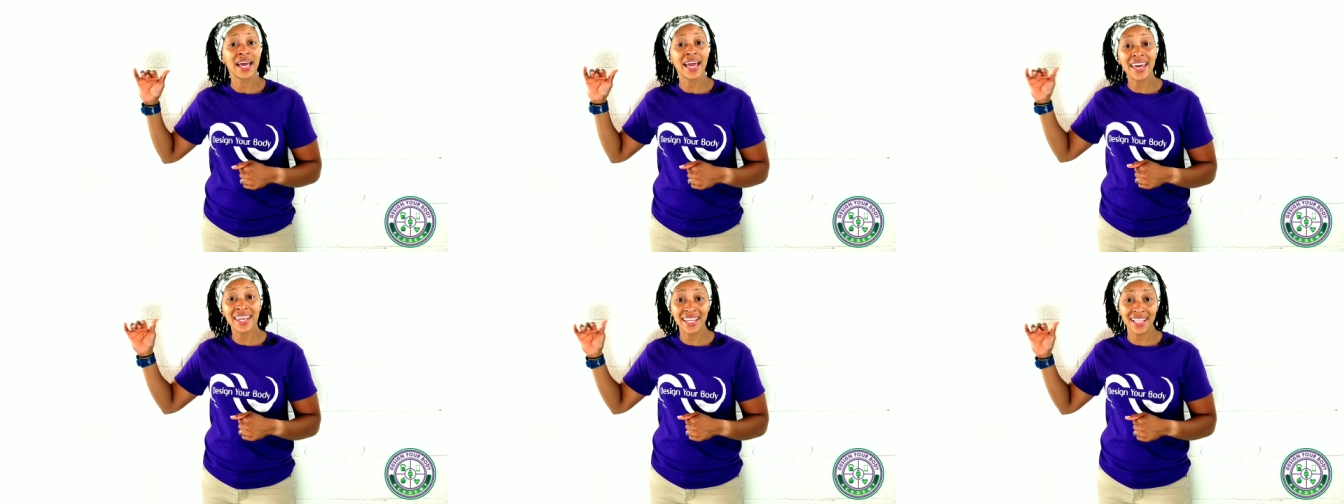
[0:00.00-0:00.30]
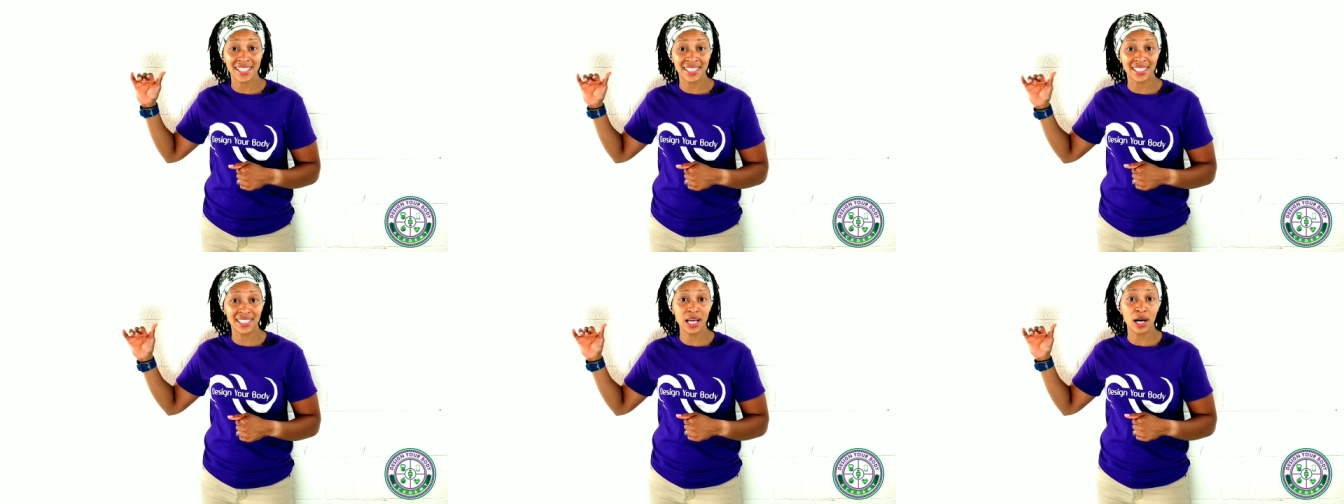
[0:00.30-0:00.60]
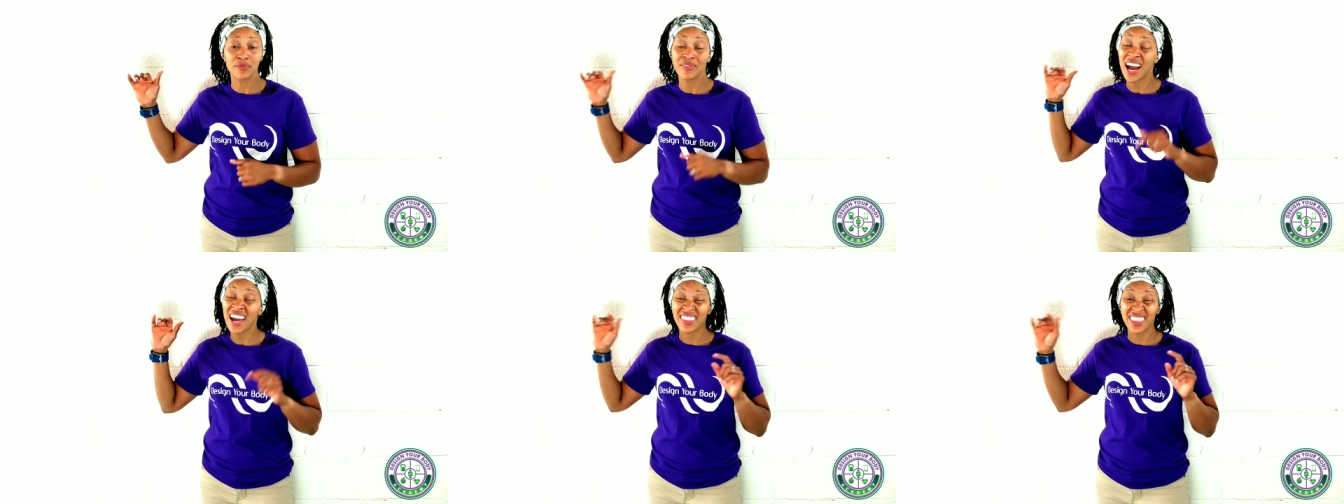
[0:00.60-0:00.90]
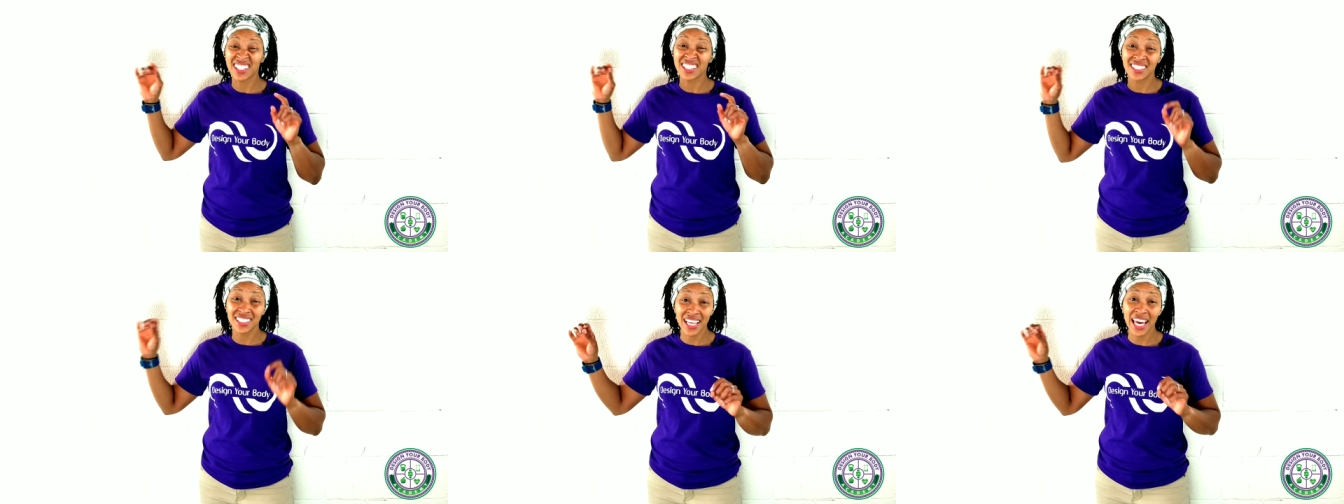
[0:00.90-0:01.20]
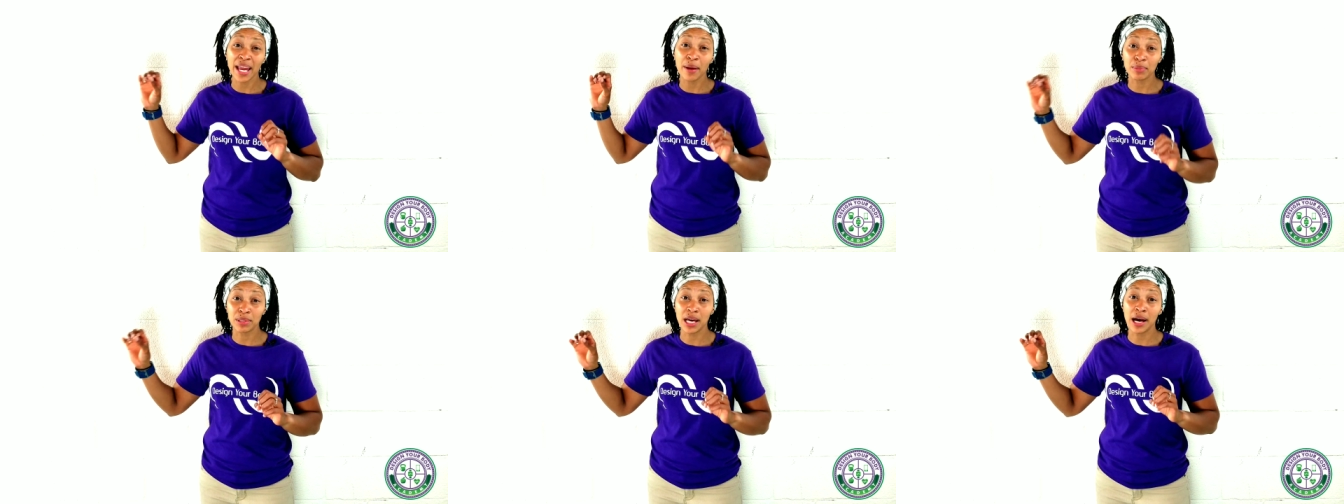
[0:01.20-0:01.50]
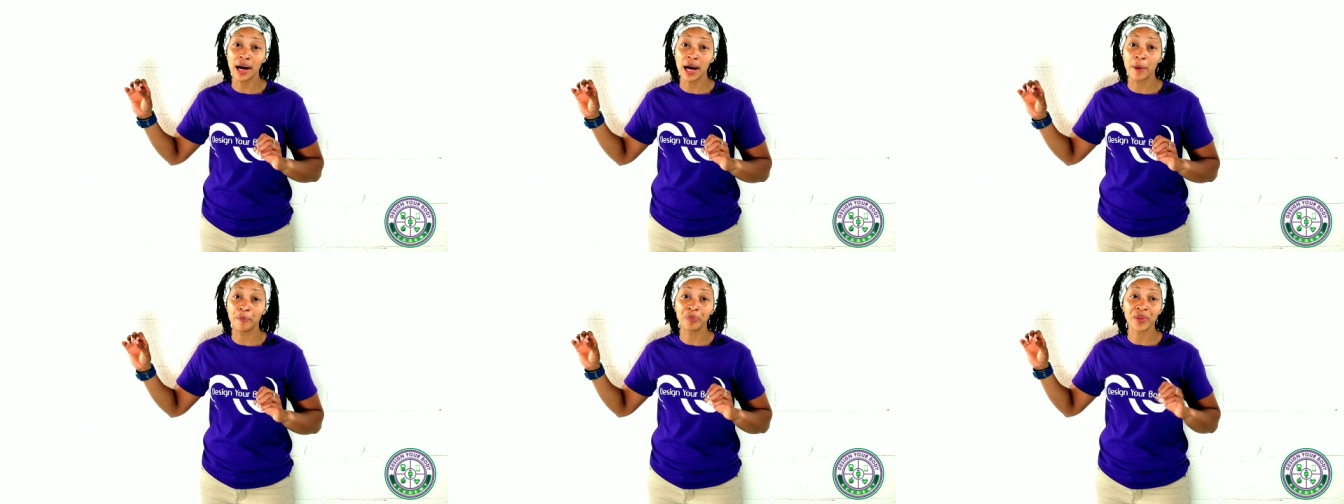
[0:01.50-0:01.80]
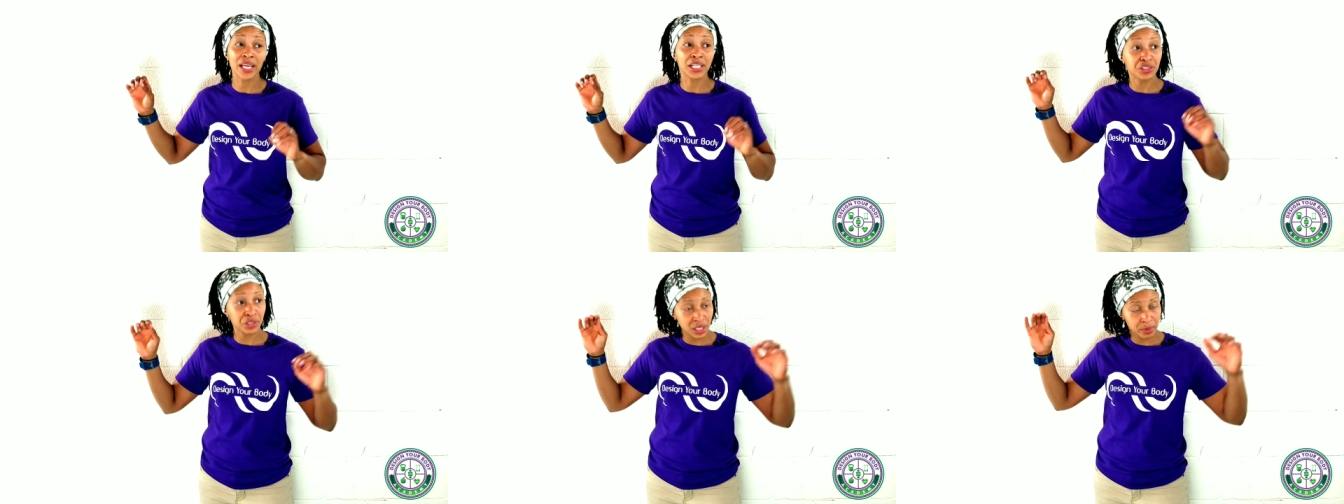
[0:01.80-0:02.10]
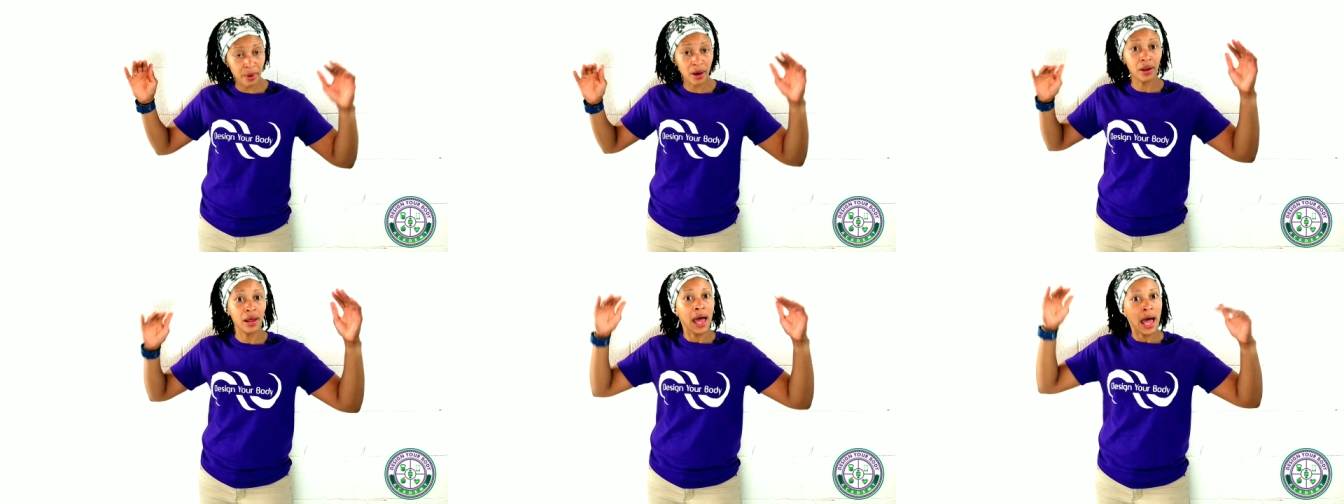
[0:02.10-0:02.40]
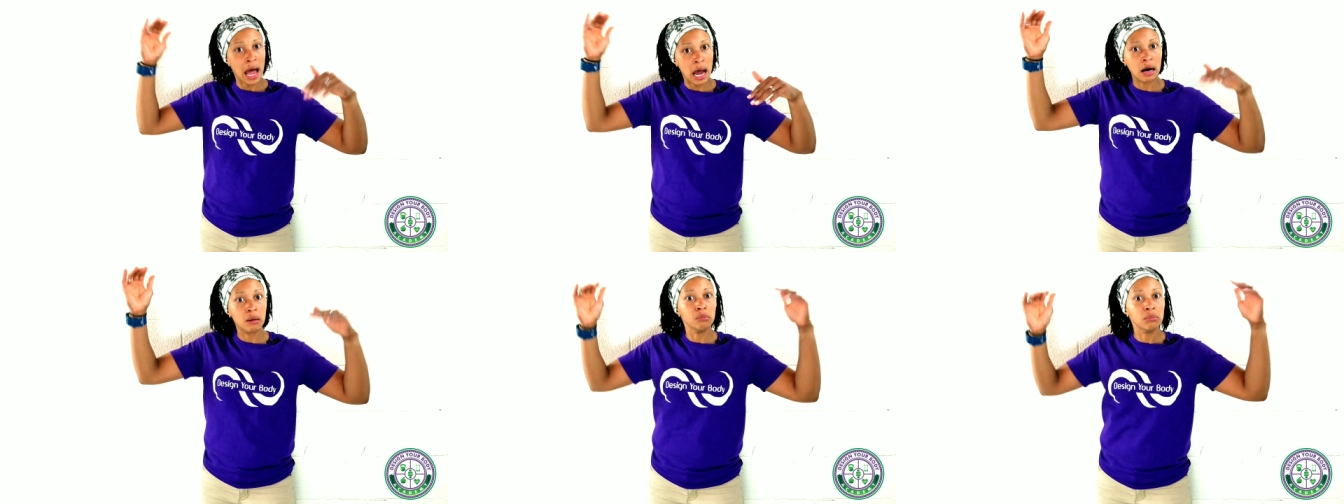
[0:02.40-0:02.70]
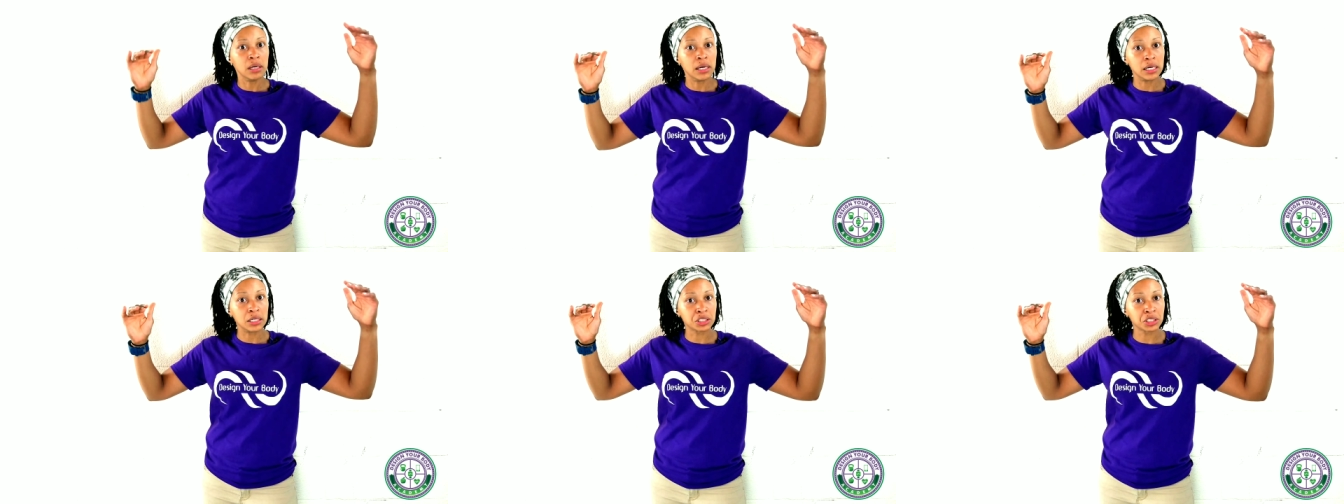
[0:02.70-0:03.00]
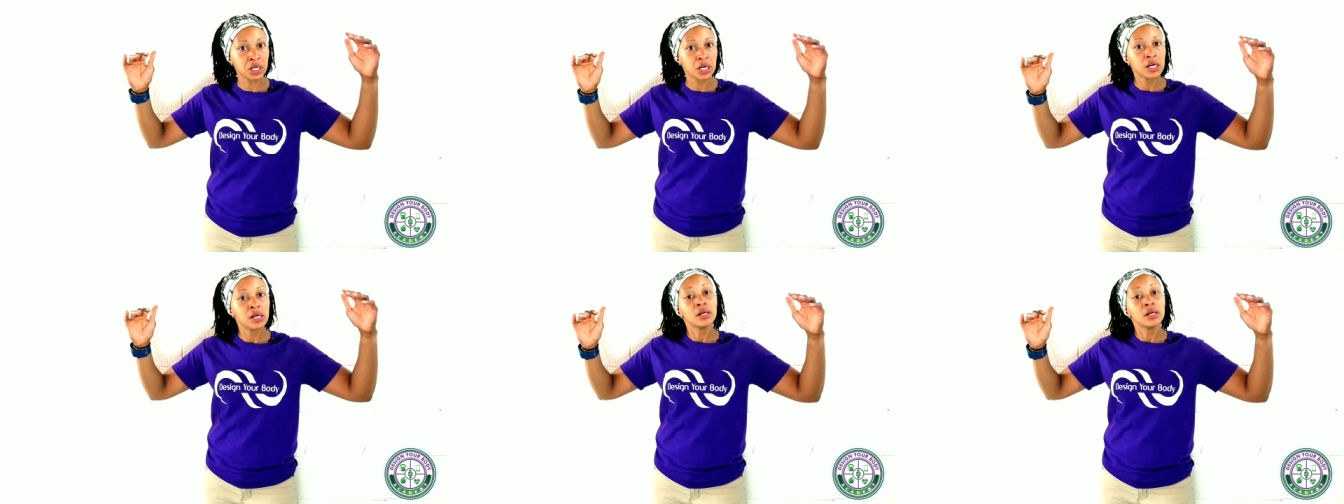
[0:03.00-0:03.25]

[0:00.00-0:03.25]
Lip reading: in itself at the same time. It's just about how much.